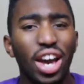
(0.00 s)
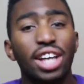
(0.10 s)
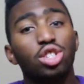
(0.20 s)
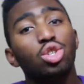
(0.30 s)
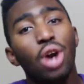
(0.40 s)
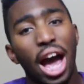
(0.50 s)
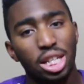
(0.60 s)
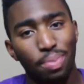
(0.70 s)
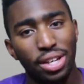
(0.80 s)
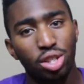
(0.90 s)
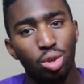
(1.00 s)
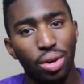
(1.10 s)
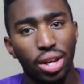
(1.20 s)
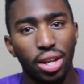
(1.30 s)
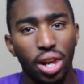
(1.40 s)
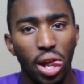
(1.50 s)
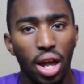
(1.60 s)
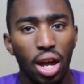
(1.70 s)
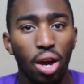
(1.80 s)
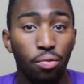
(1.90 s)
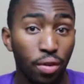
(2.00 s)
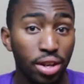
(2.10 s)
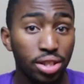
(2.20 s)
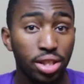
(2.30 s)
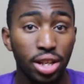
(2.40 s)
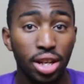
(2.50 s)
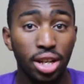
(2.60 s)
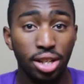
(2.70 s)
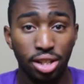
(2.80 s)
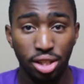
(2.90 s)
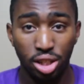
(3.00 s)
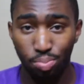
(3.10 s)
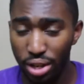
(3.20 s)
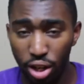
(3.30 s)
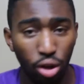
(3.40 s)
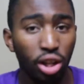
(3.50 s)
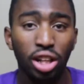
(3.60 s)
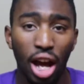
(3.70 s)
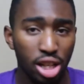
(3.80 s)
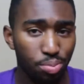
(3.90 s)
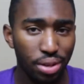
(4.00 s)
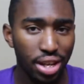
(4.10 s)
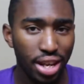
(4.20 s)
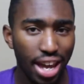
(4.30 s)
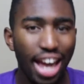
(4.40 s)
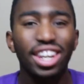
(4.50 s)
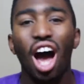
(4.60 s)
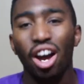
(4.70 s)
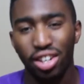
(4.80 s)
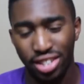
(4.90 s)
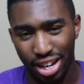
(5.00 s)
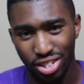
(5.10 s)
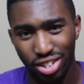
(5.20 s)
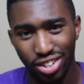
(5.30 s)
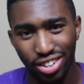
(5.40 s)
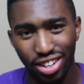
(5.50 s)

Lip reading: has two aspects to it. First, the speed or the clock speed, and the architecture.